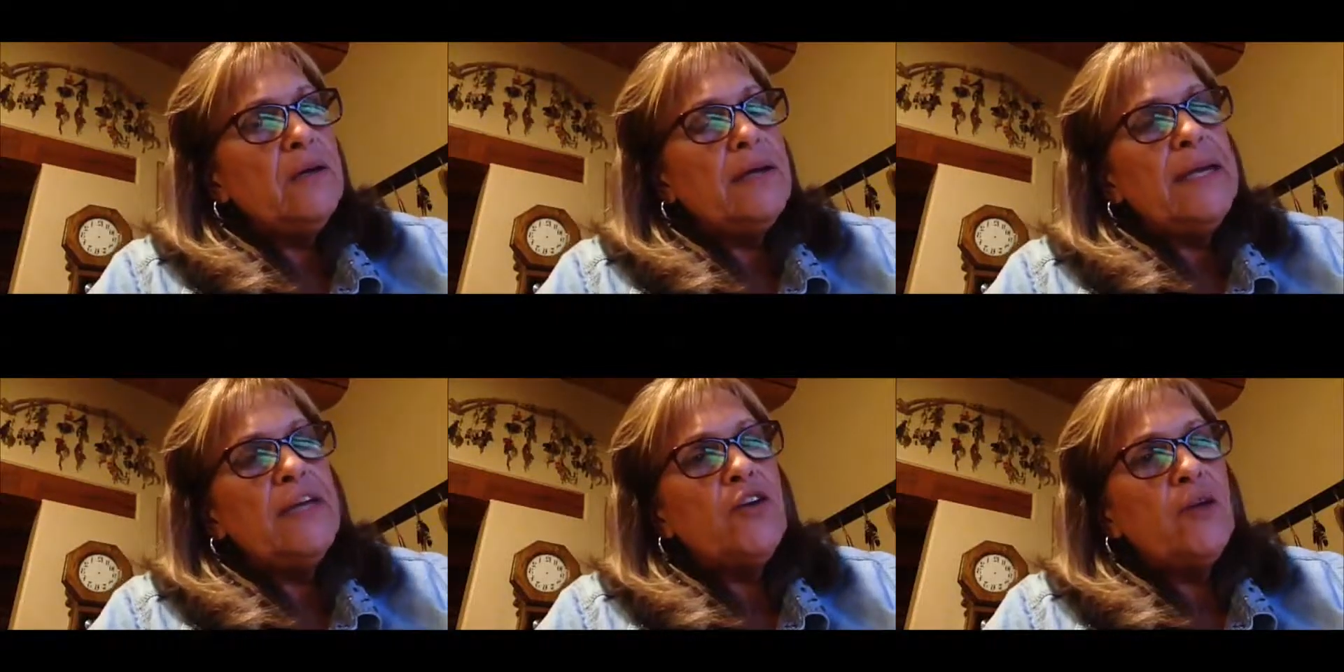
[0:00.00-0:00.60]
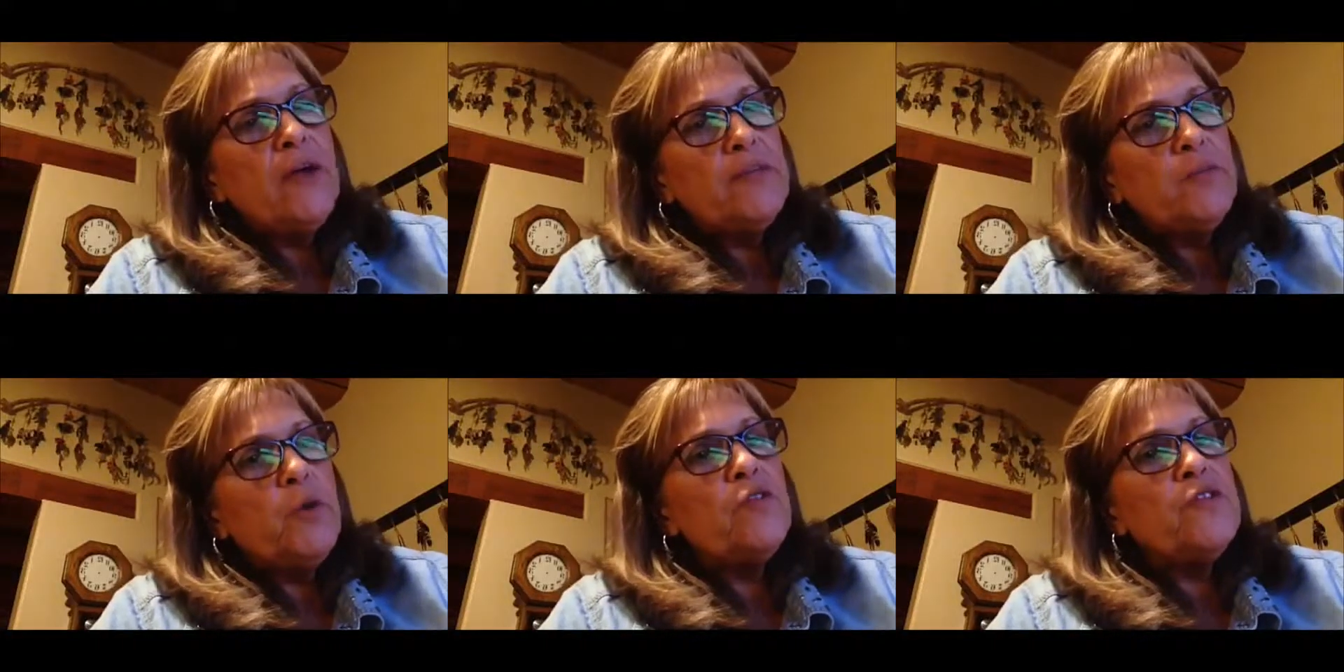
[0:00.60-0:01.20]
incorrect
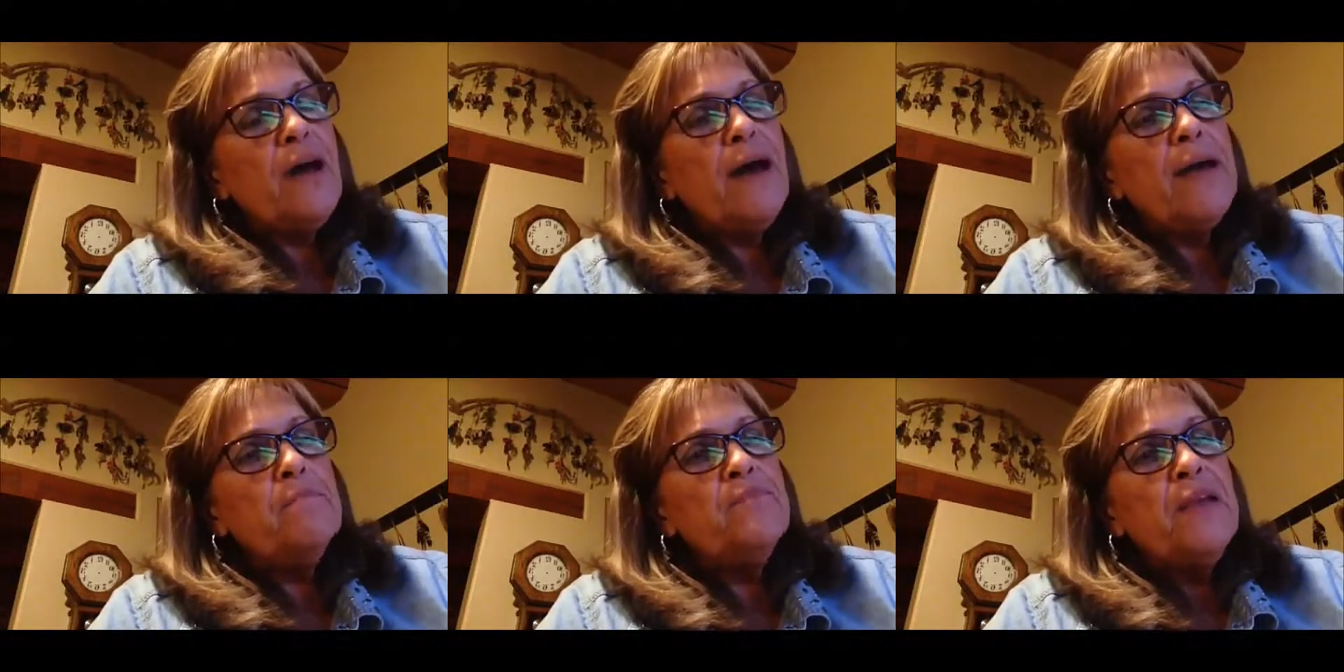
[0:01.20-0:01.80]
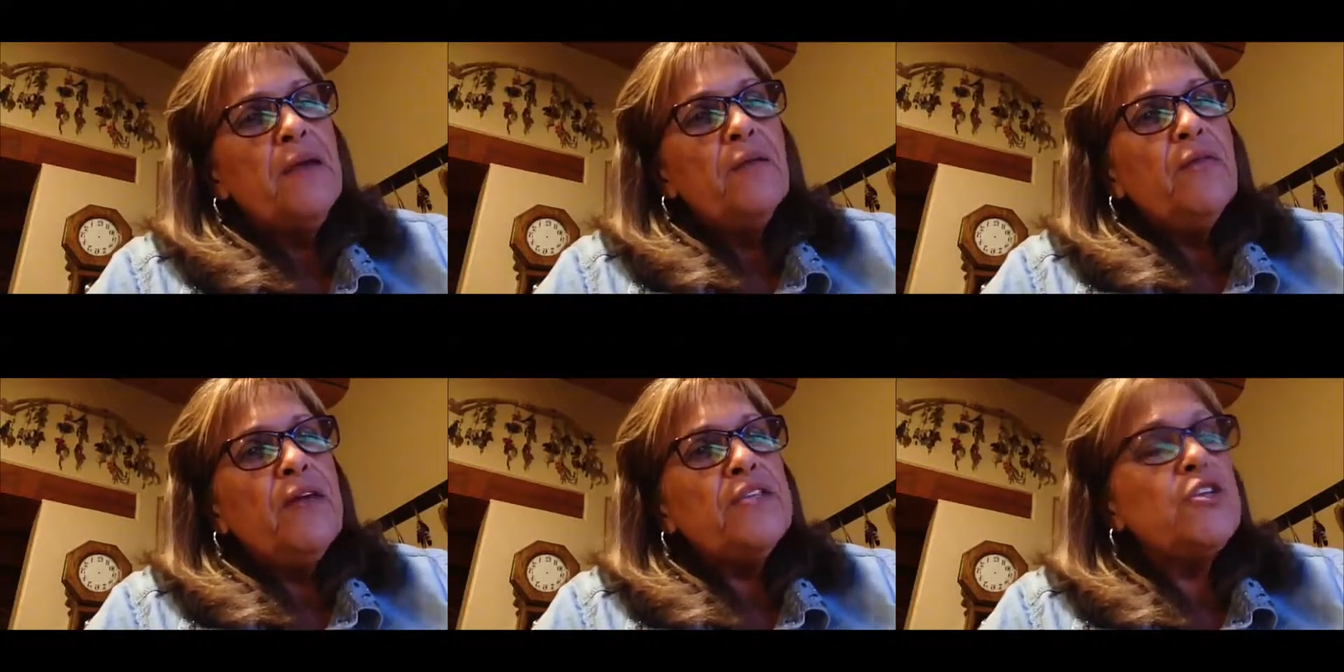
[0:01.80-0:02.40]
birth time
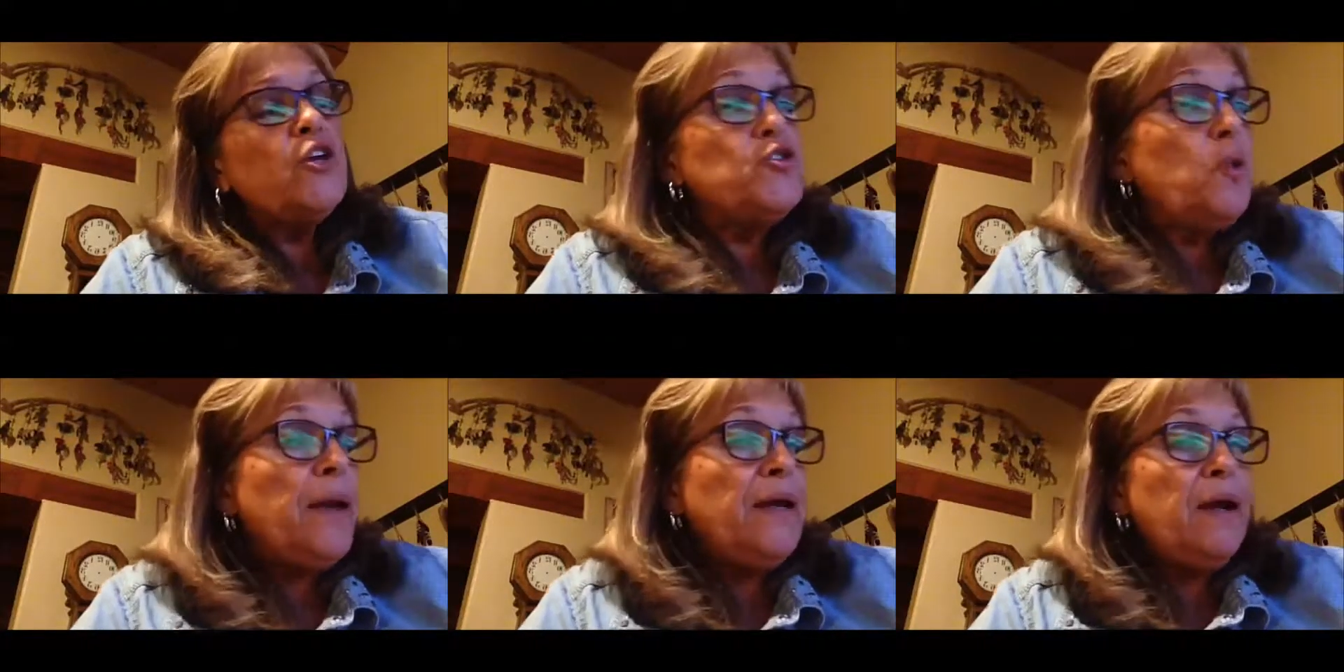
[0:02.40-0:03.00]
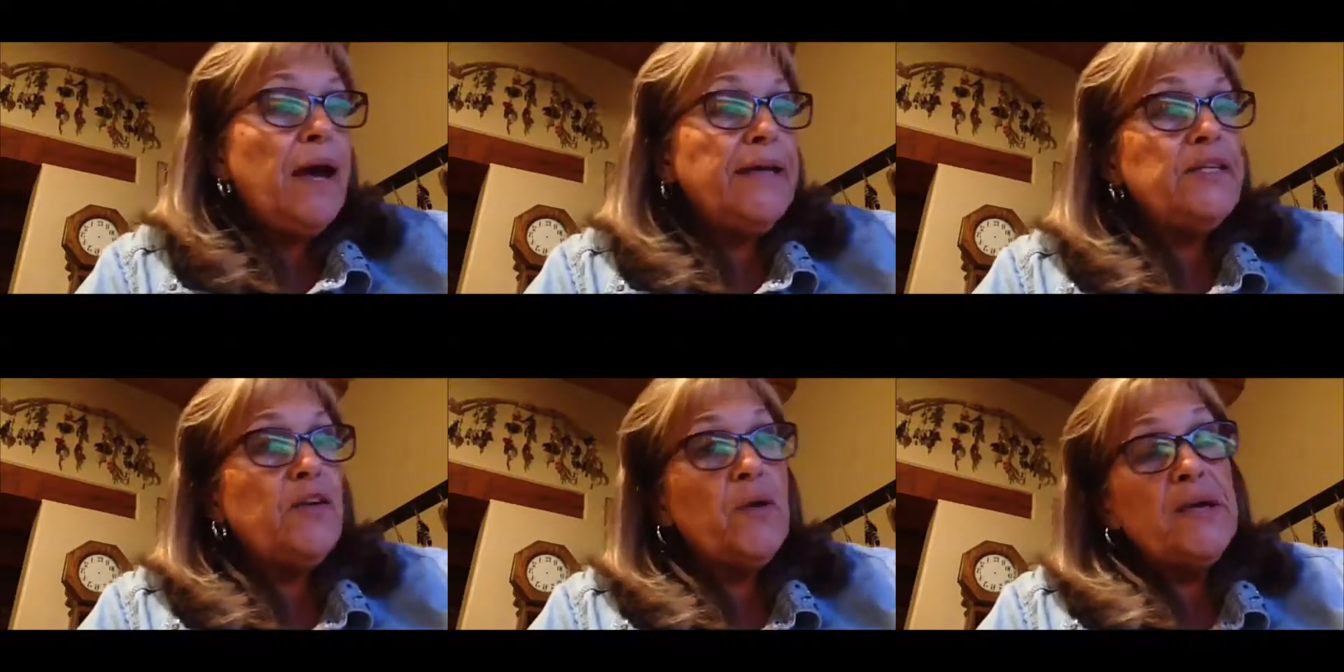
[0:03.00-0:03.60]
that's 29
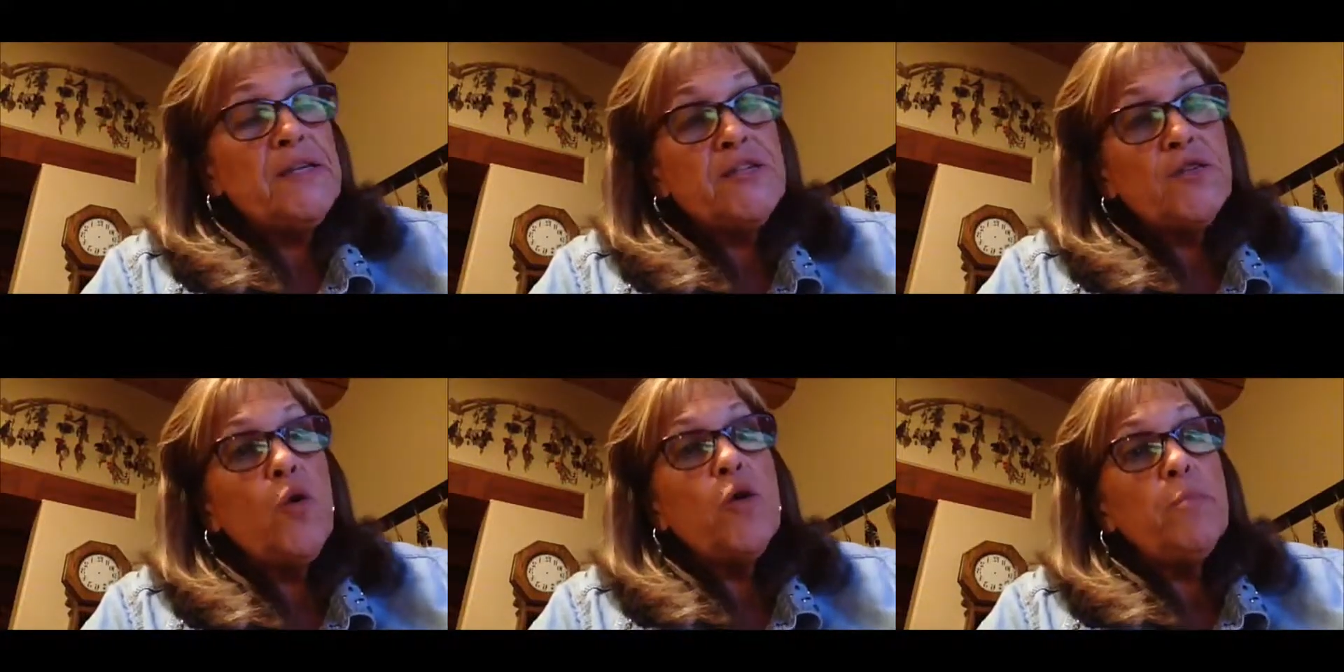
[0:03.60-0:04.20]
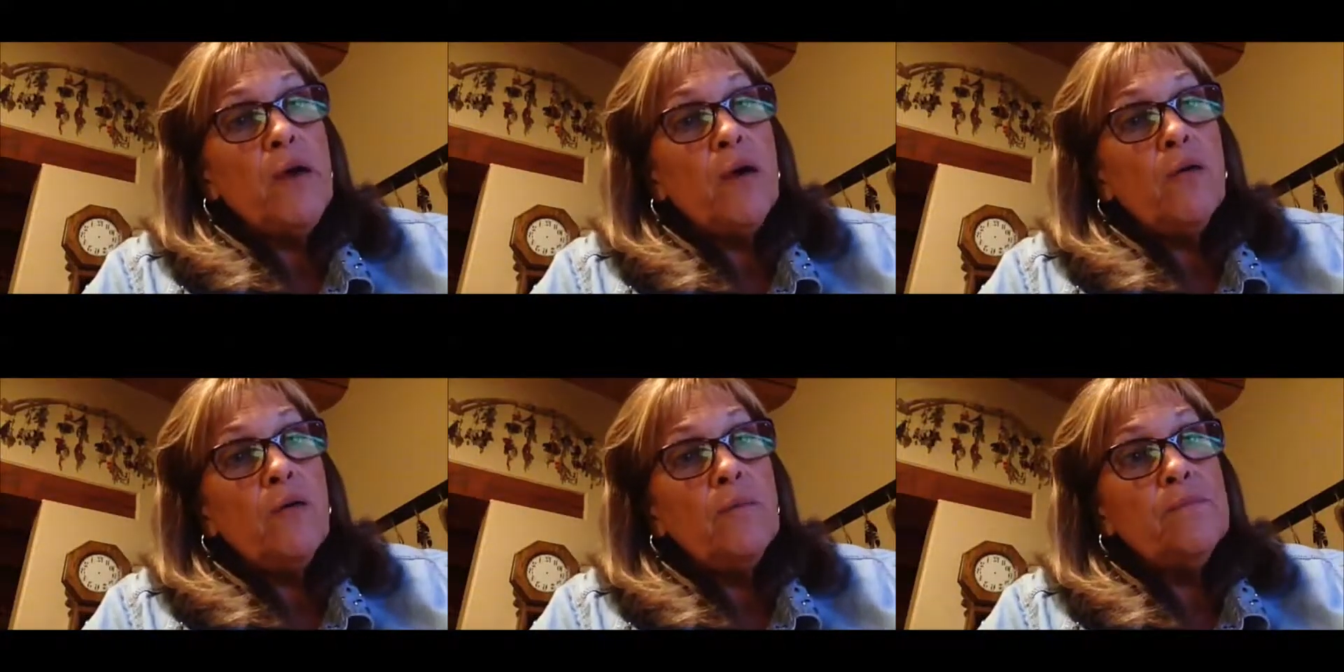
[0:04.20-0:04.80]
degrees
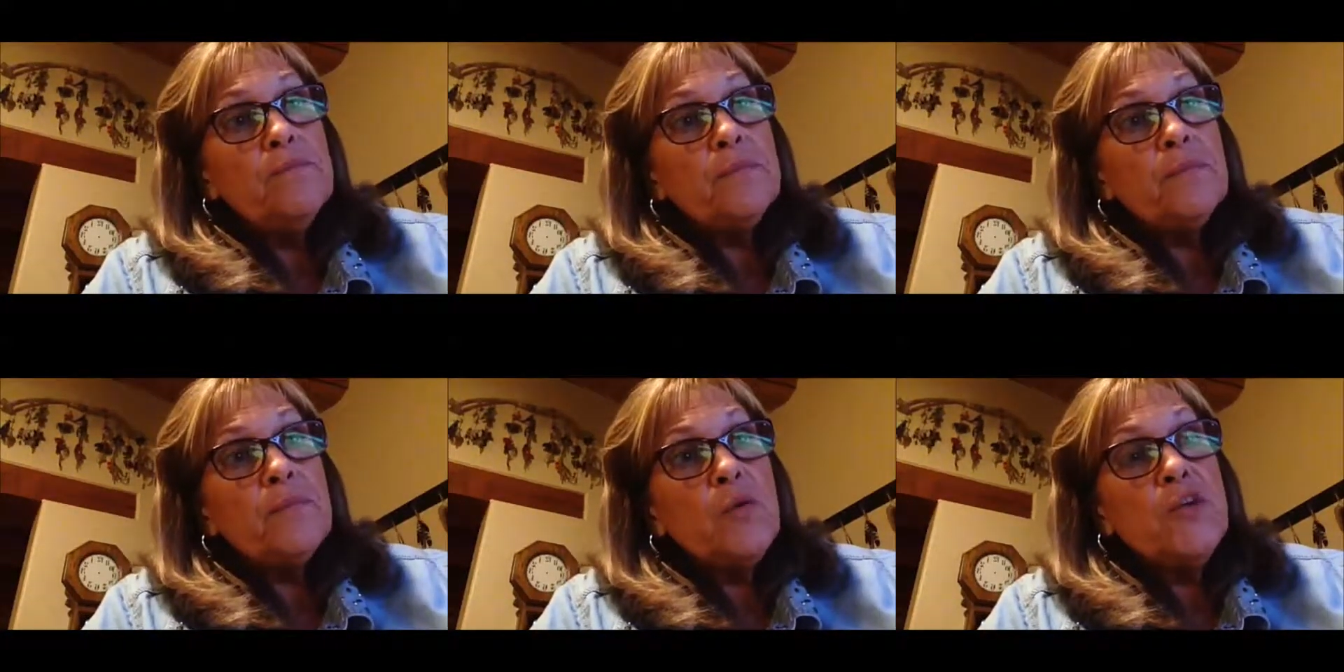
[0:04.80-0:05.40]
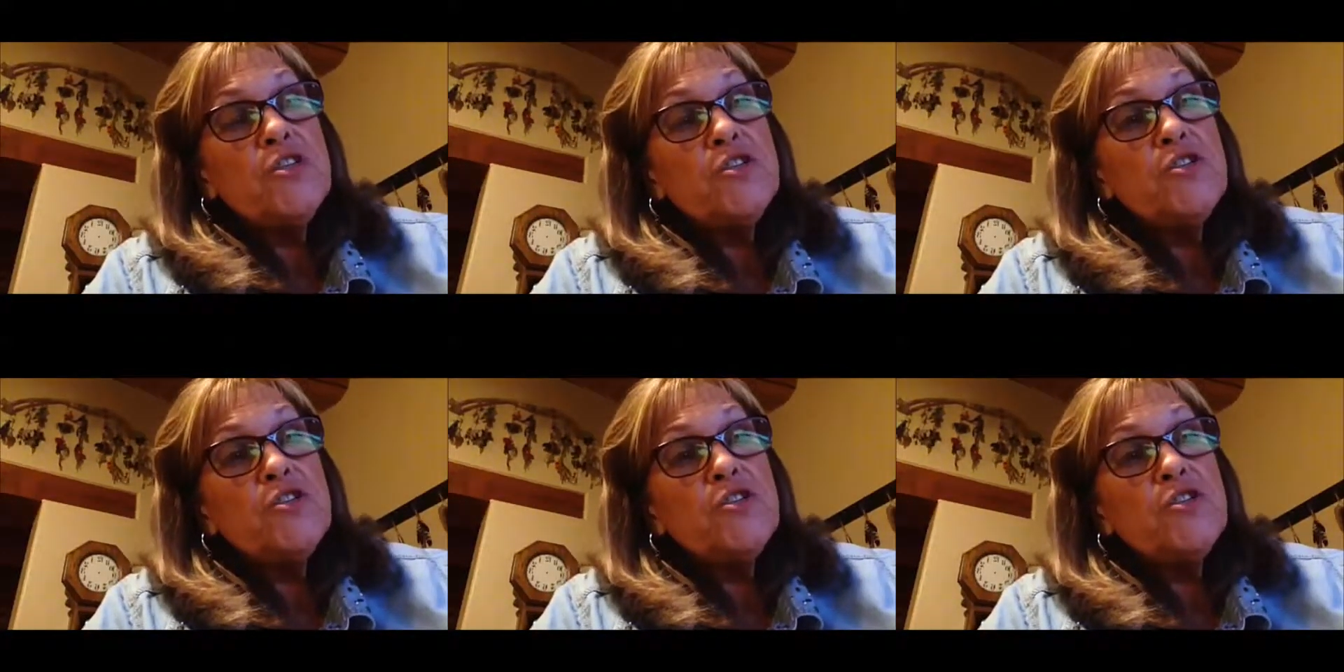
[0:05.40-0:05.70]
Scorpio, which is